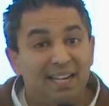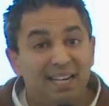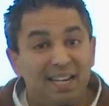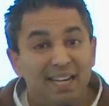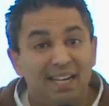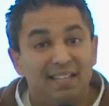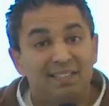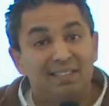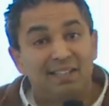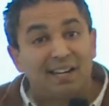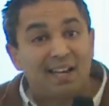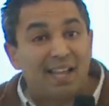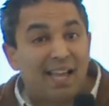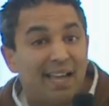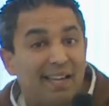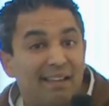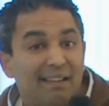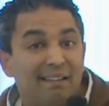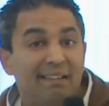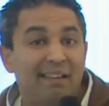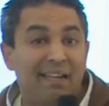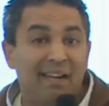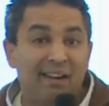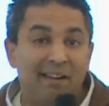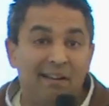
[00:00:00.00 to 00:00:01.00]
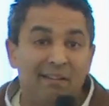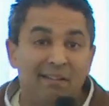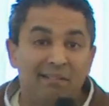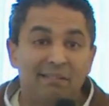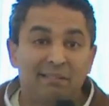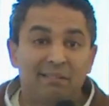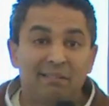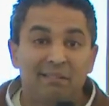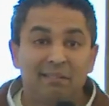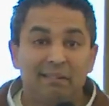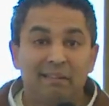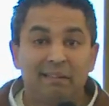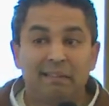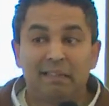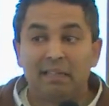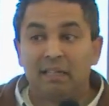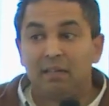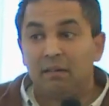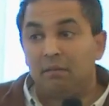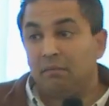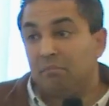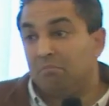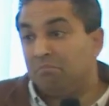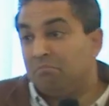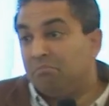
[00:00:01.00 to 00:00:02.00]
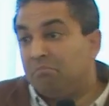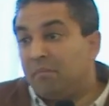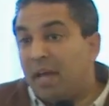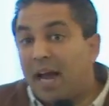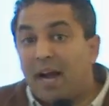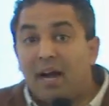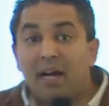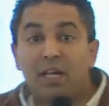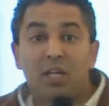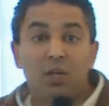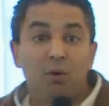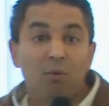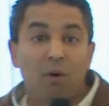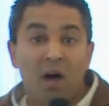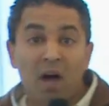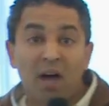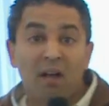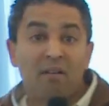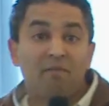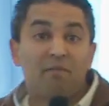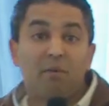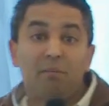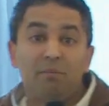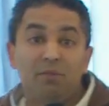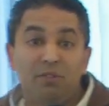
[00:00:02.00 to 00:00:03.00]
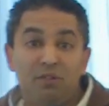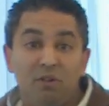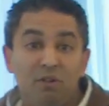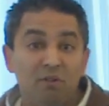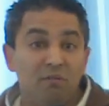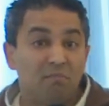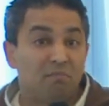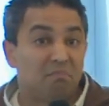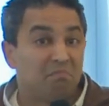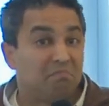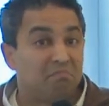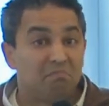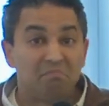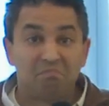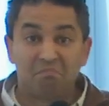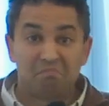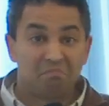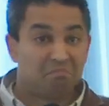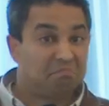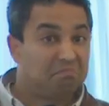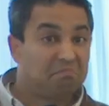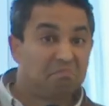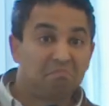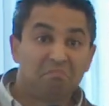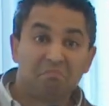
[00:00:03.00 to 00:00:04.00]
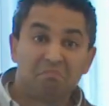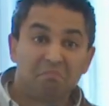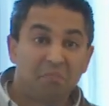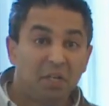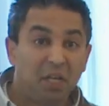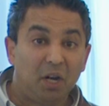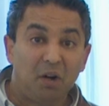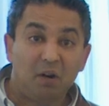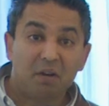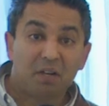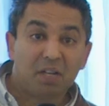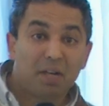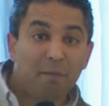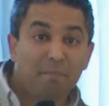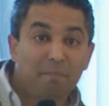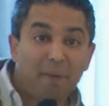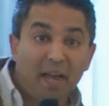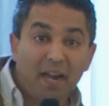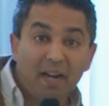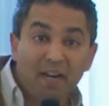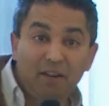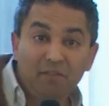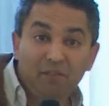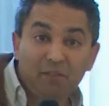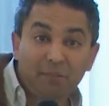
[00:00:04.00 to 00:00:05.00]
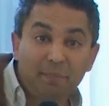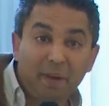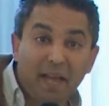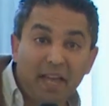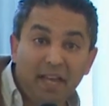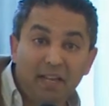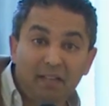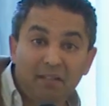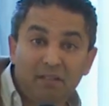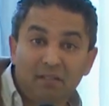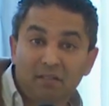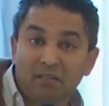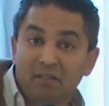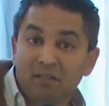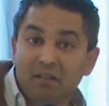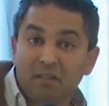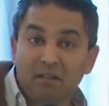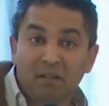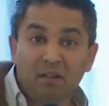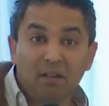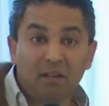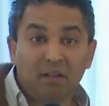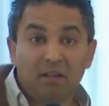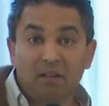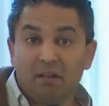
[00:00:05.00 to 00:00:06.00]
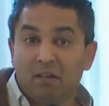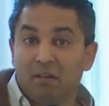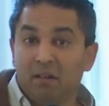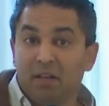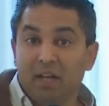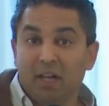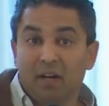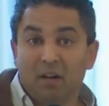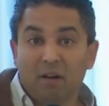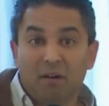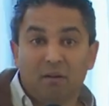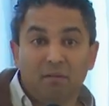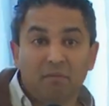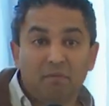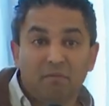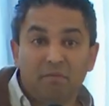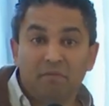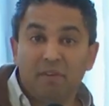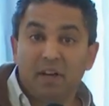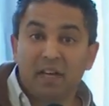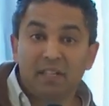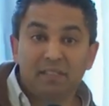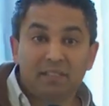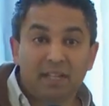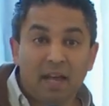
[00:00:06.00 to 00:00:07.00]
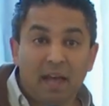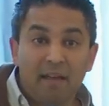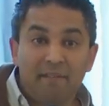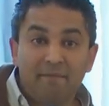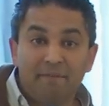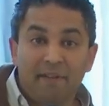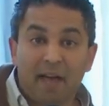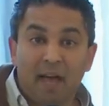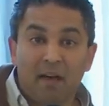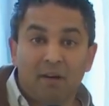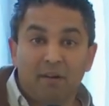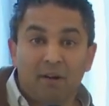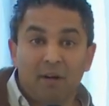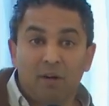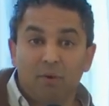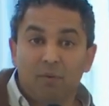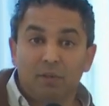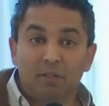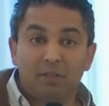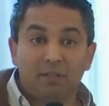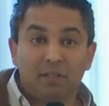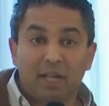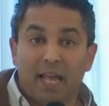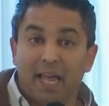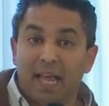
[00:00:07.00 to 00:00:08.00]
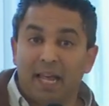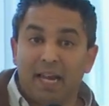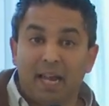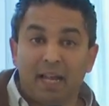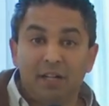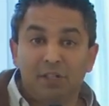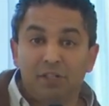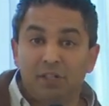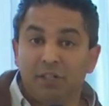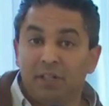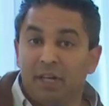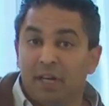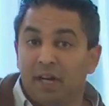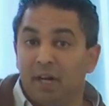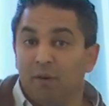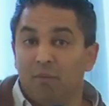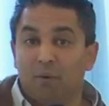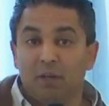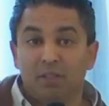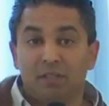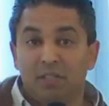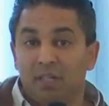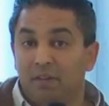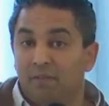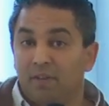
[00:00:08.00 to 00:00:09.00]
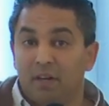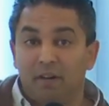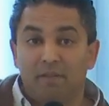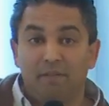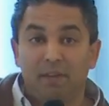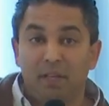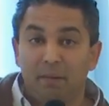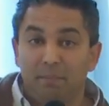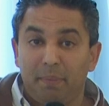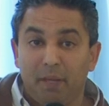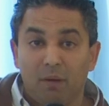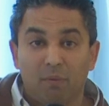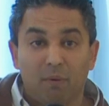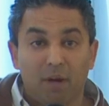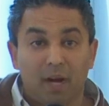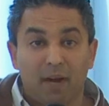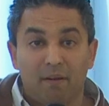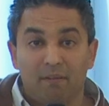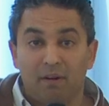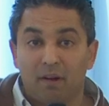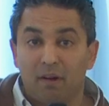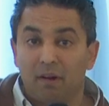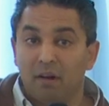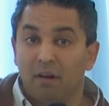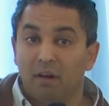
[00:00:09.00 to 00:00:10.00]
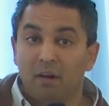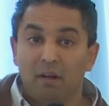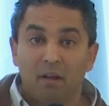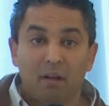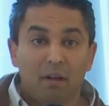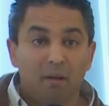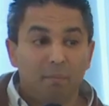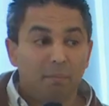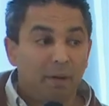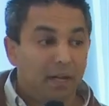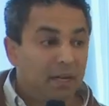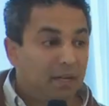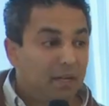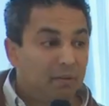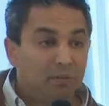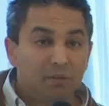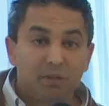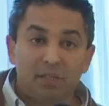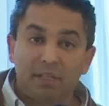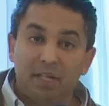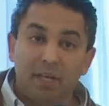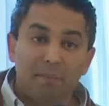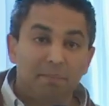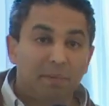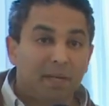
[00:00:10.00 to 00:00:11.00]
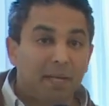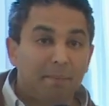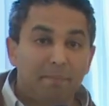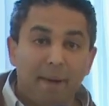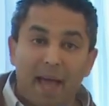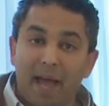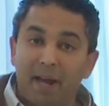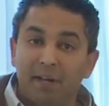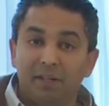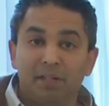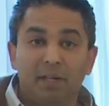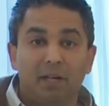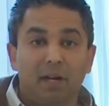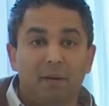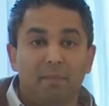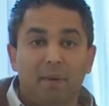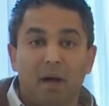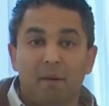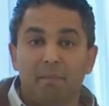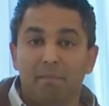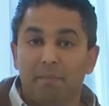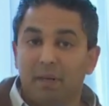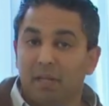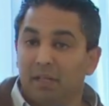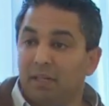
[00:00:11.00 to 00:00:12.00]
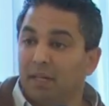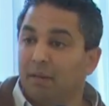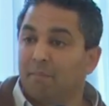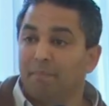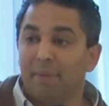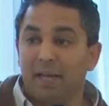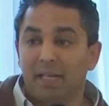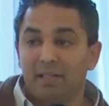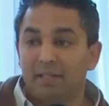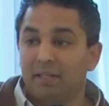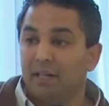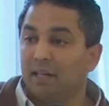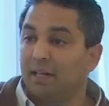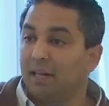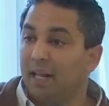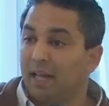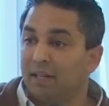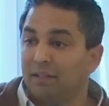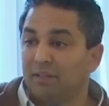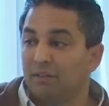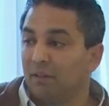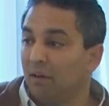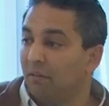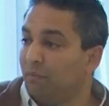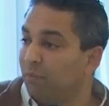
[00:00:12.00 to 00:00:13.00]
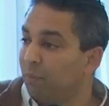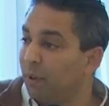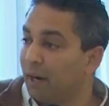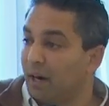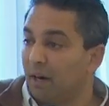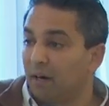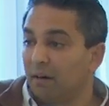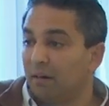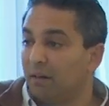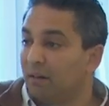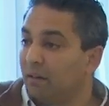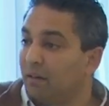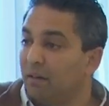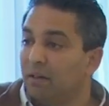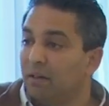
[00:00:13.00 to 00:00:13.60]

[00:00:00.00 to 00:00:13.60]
ideas. You're like, Eric Yuan from Zoom. Competitive space, first-time founder, was an engineer, he wasn't even a VP, whatever, but he was deeply passionate about building best-in-class software,